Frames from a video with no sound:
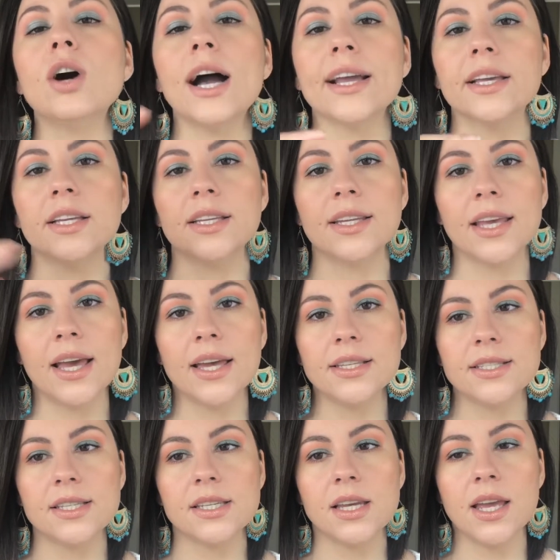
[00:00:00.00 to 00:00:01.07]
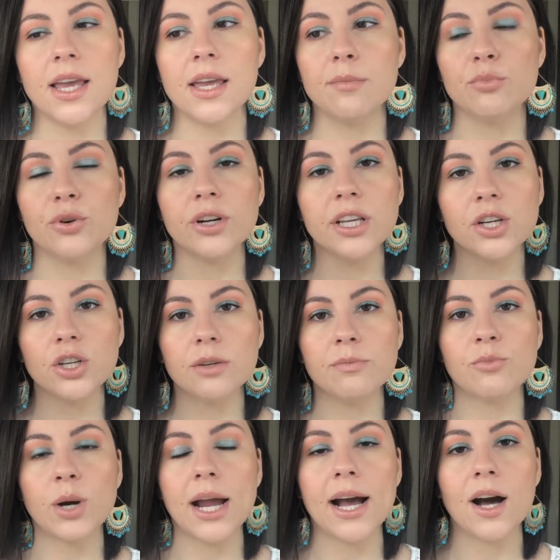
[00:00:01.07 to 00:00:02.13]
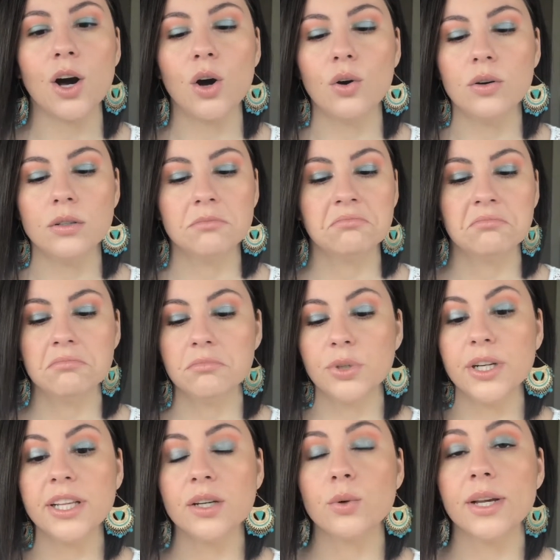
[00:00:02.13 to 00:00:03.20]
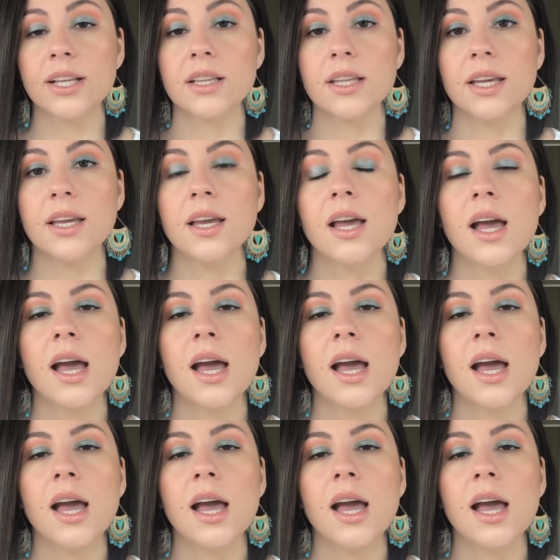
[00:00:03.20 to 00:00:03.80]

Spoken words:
I could get a pretty good brow pretty quickly.